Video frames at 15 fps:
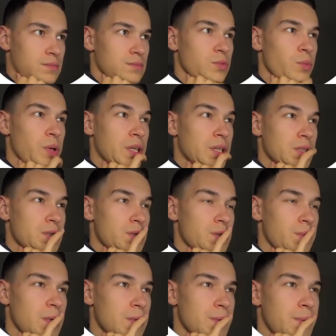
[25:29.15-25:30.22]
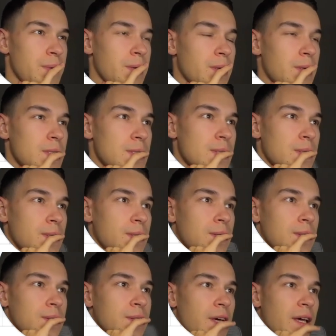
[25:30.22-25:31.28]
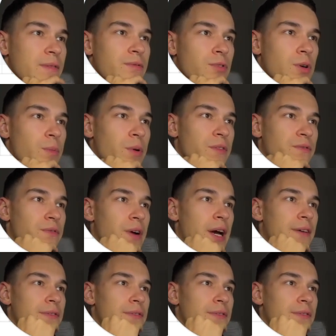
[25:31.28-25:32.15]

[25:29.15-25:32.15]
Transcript: weird to me, to be honest. Like 4.5.